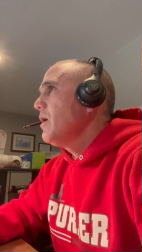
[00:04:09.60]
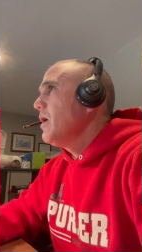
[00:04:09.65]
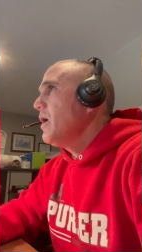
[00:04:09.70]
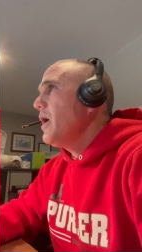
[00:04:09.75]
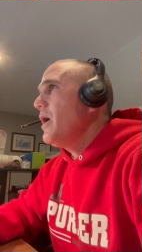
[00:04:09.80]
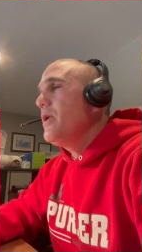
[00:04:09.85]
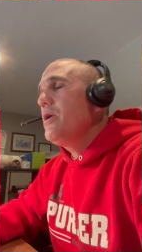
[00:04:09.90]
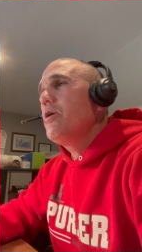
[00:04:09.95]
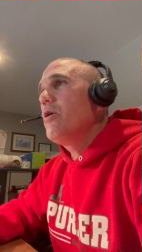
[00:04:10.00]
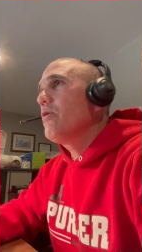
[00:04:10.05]

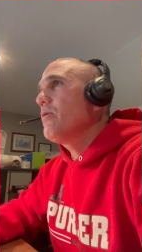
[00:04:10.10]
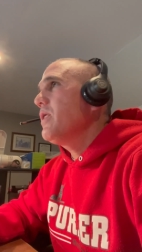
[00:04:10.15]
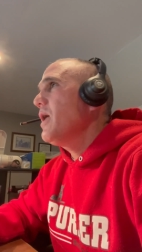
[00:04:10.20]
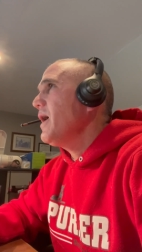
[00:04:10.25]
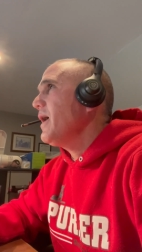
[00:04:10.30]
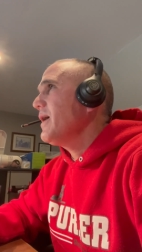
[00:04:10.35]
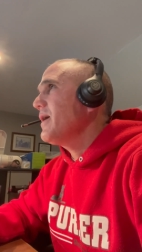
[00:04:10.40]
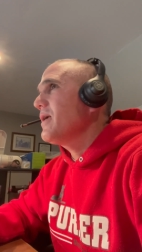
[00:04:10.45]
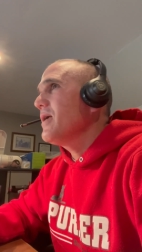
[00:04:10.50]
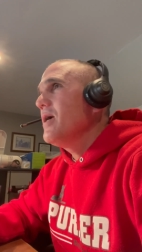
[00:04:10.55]
and you're
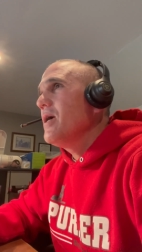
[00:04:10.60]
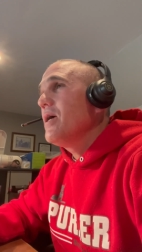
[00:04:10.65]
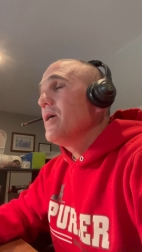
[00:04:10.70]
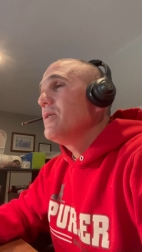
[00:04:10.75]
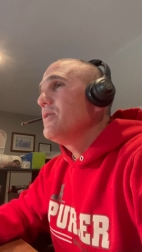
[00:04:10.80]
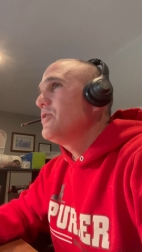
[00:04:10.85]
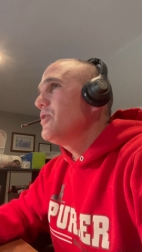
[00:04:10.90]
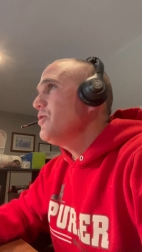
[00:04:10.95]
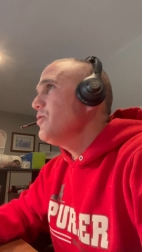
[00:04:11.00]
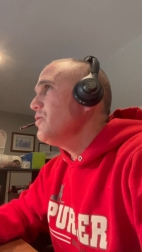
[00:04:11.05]
like,
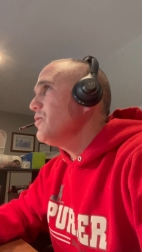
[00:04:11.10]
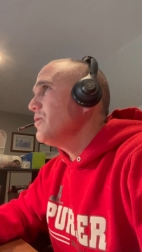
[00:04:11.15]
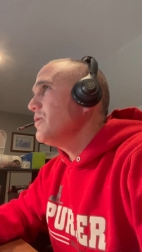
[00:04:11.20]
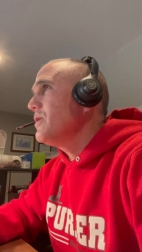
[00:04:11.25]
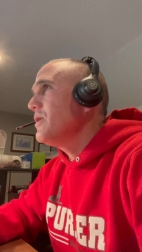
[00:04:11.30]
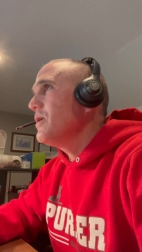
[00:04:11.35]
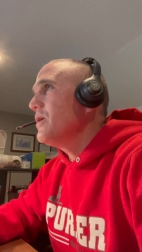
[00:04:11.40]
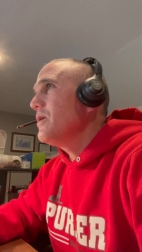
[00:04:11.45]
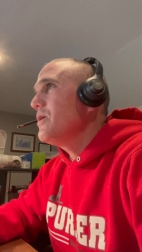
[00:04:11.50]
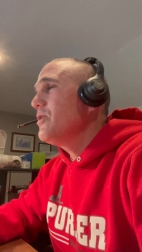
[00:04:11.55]

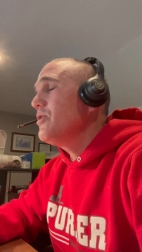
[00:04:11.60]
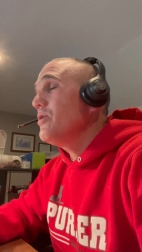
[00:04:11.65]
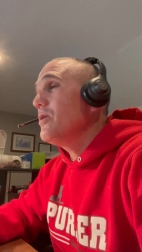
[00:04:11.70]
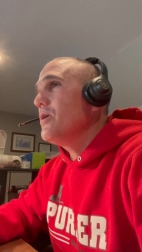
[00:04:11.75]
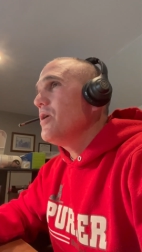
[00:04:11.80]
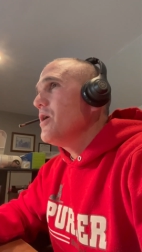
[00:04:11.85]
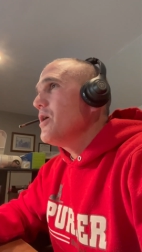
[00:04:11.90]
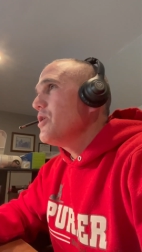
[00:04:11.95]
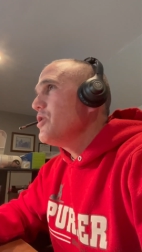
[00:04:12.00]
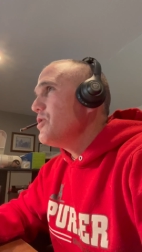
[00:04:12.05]
dude, you,
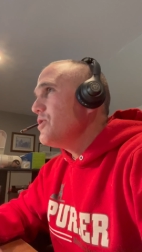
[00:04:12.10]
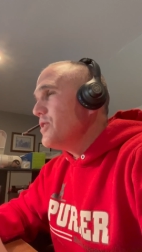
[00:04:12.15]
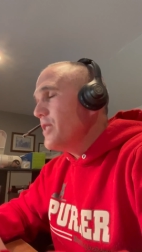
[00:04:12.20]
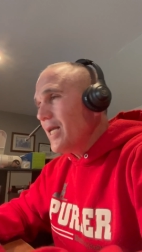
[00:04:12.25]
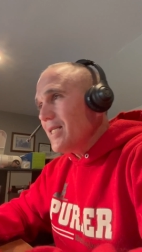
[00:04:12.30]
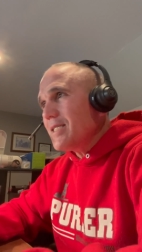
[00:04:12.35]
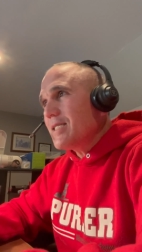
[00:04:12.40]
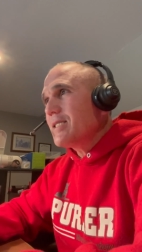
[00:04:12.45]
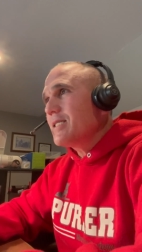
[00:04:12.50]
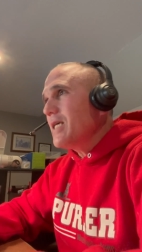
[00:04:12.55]

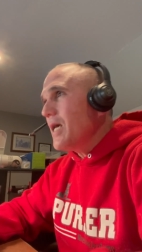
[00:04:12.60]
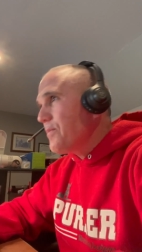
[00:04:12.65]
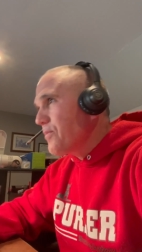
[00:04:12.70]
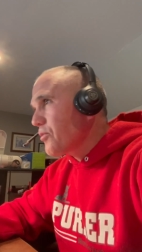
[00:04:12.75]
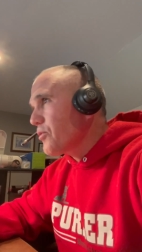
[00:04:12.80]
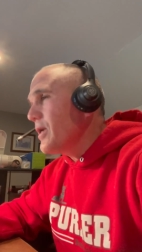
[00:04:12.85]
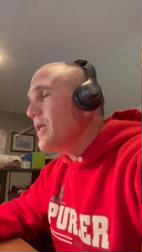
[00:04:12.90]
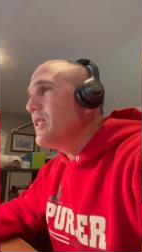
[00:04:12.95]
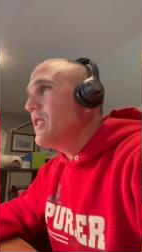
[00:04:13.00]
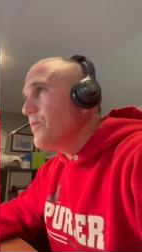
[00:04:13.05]
let's
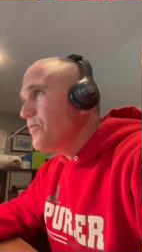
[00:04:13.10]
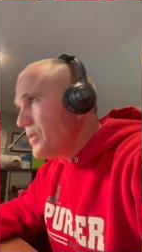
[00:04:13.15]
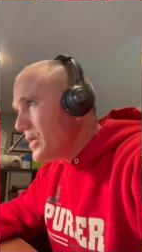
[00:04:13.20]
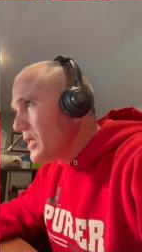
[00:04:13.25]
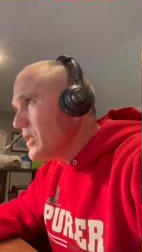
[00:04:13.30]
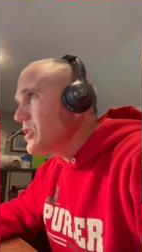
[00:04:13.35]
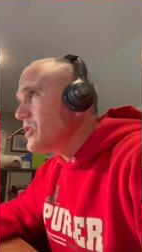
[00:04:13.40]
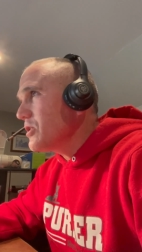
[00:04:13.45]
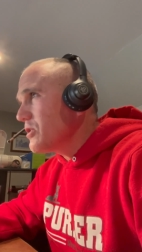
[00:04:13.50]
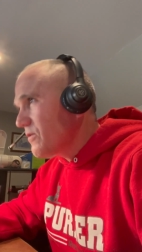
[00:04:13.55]
separate the
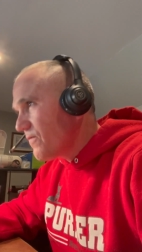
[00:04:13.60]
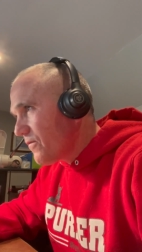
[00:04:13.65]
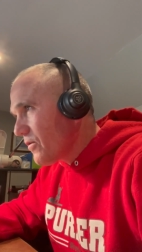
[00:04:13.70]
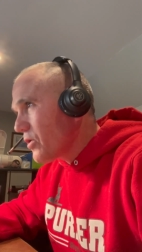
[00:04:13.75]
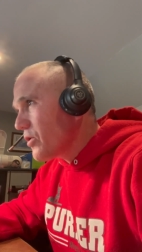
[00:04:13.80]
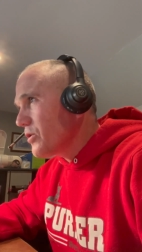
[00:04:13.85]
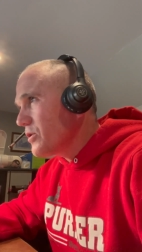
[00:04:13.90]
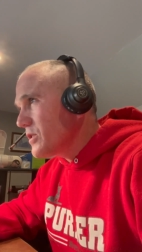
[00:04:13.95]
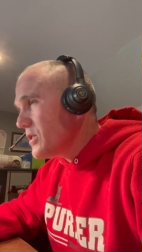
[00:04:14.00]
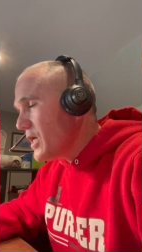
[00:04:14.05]
pieces
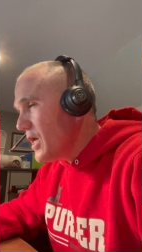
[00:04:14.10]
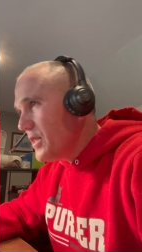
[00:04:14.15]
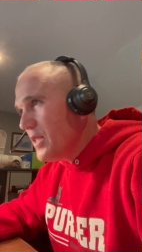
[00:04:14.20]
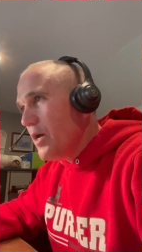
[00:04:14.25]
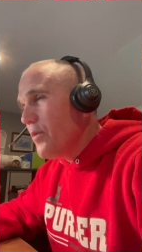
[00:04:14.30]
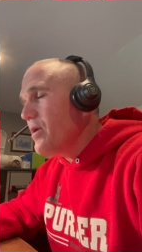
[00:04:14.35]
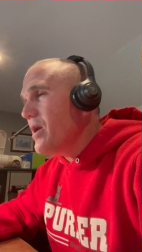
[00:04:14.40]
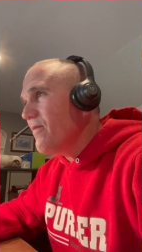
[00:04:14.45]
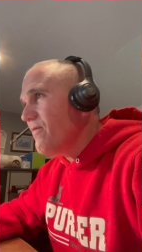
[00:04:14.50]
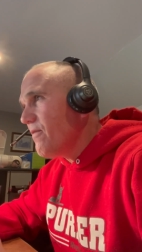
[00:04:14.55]
first, and
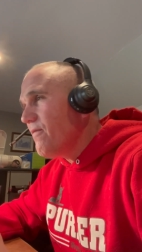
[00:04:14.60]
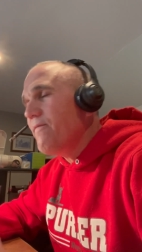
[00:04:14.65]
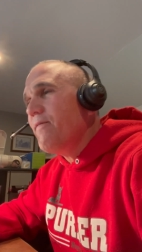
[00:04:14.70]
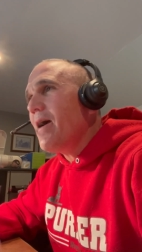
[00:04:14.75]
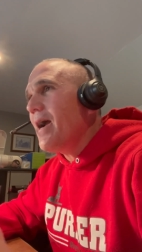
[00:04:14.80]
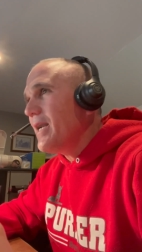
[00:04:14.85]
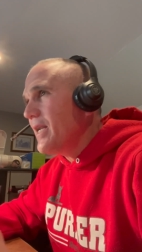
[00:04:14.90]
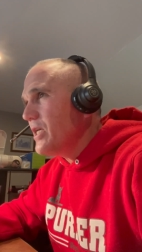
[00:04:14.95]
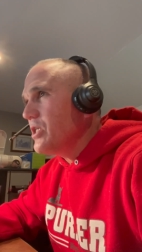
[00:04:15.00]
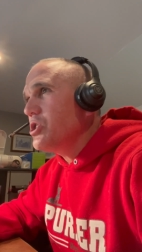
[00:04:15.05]
then we have a
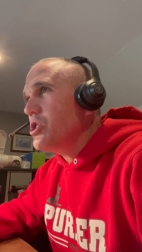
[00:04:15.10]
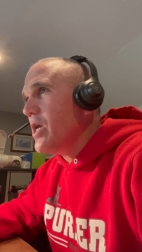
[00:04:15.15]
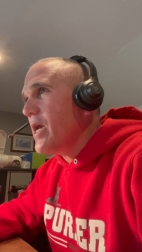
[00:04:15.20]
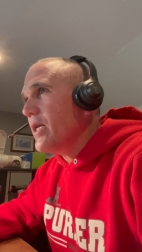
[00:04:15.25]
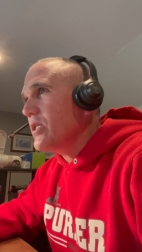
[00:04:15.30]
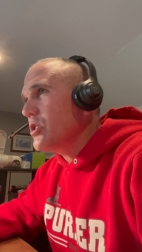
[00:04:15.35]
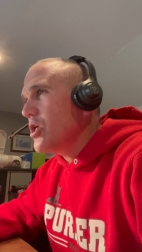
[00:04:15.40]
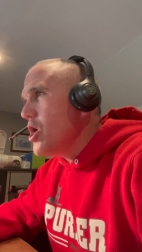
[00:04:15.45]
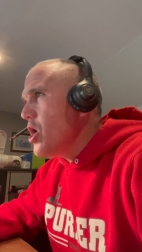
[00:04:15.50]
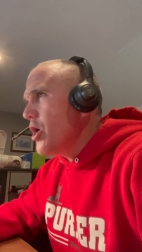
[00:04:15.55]
fighting
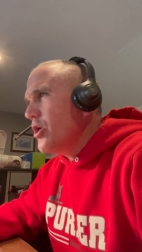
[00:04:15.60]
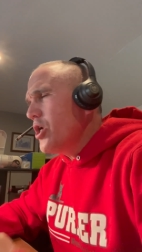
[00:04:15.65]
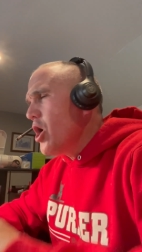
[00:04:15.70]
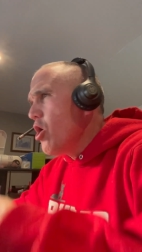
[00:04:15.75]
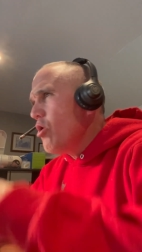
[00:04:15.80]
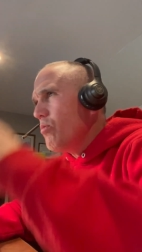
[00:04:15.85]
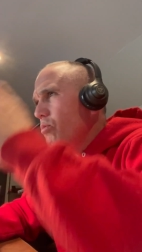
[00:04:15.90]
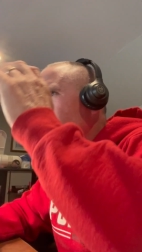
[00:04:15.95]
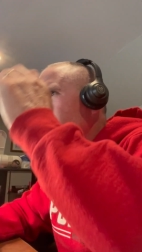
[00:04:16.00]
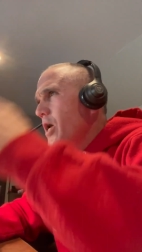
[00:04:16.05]
chance.
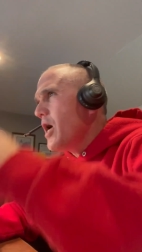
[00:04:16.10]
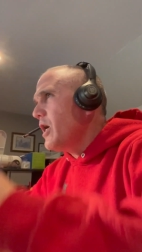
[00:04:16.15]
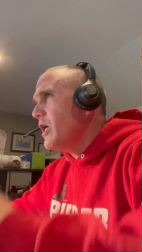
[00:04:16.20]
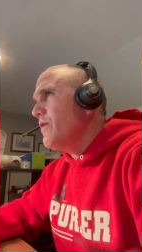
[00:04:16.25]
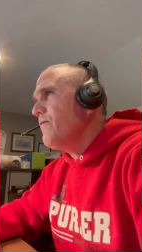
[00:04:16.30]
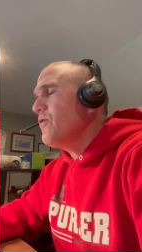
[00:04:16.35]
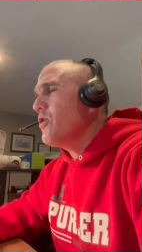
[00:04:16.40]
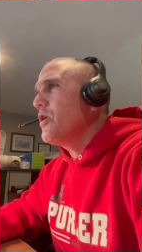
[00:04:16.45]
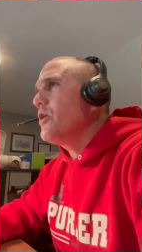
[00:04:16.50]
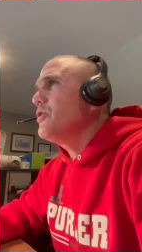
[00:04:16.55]
Nope, we're not
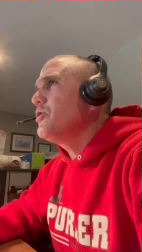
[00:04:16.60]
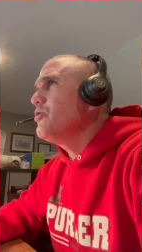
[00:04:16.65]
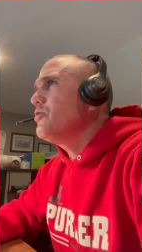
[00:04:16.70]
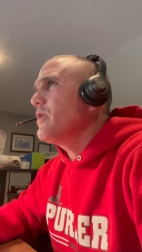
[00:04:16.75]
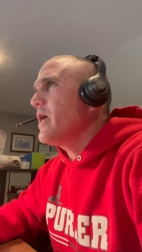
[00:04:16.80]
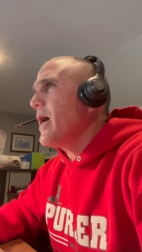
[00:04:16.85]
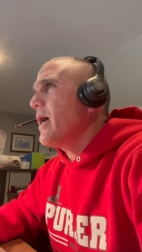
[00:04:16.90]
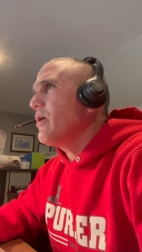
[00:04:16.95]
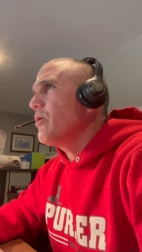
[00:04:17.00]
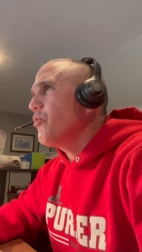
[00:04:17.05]
even going to do
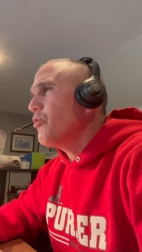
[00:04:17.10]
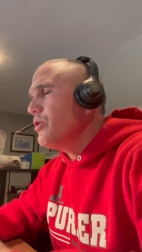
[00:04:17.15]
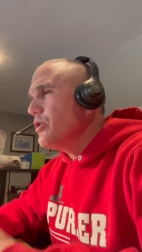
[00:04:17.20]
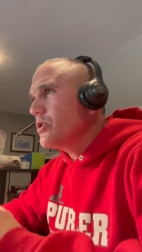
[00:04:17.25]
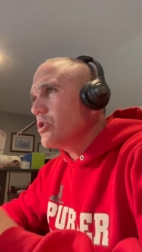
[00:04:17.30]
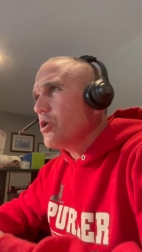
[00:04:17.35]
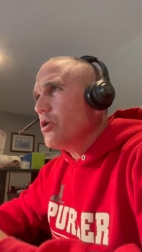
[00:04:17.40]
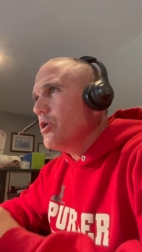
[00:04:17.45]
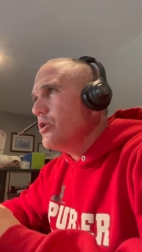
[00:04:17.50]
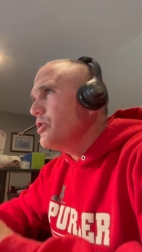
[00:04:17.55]
that. We're
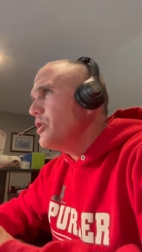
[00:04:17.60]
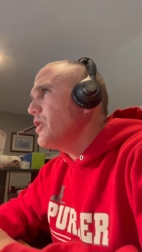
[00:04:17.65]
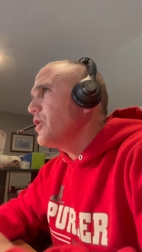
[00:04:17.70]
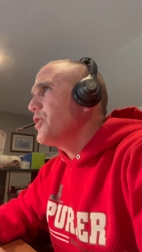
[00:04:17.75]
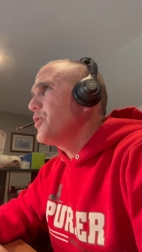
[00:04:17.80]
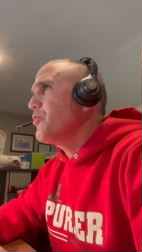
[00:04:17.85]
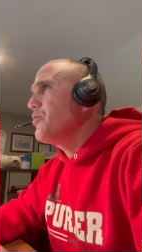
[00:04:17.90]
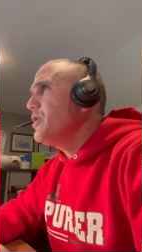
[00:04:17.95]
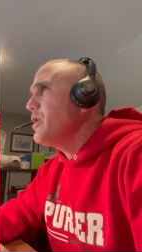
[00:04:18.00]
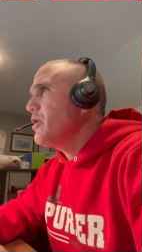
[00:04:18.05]
just going to dig
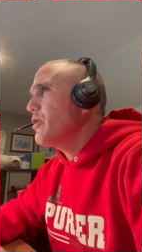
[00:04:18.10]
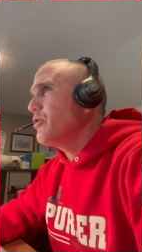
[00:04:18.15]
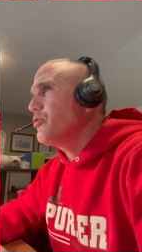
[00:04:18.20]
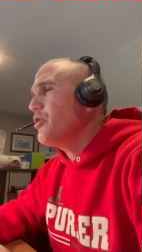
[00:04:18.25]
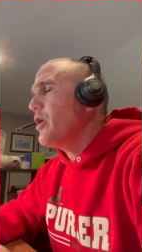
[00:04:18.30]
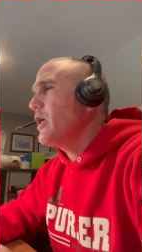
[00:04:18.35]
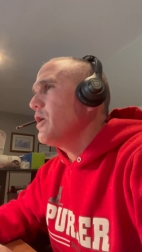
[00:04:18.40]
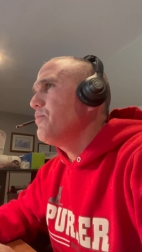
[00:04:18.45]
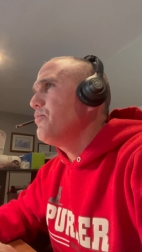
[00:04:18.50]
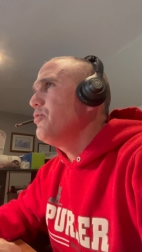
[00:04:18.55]
through here and
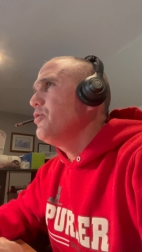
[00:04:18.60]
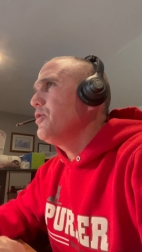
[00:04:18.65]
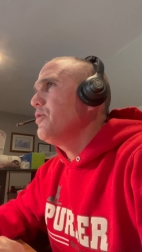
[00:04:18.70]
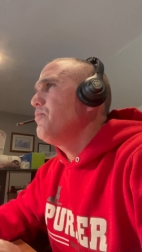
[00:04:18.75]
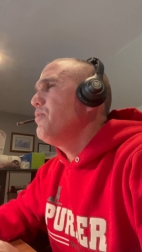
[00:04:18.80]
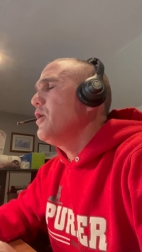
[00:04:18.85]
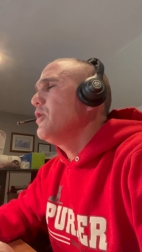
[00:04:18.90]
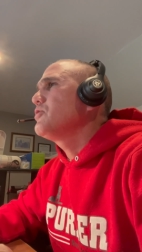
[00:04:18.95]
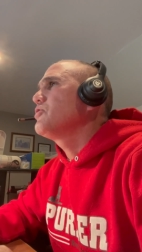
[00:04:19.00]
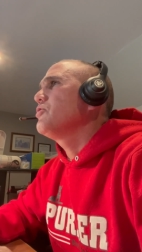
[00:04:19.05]
try to put the
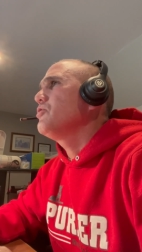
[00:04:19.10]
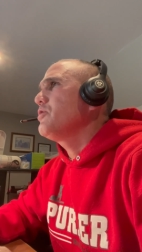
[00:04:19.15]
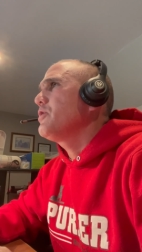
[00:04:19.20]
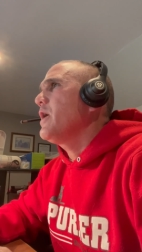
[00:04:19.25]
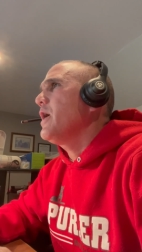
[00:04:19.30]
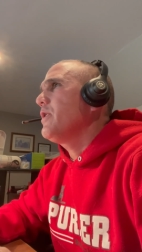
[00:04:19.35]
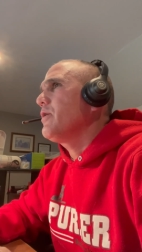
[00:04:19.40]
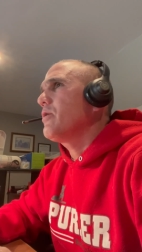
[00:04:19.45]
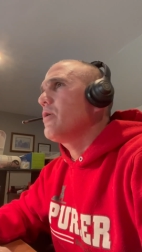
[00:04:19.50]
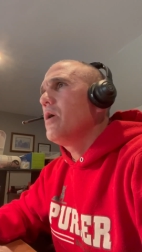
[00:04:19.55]
puzzle
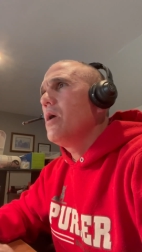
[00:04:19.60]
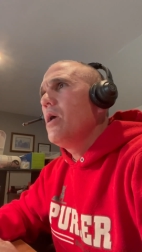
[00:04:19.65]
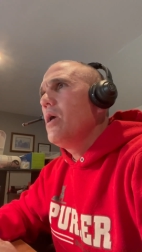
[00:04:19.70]
together.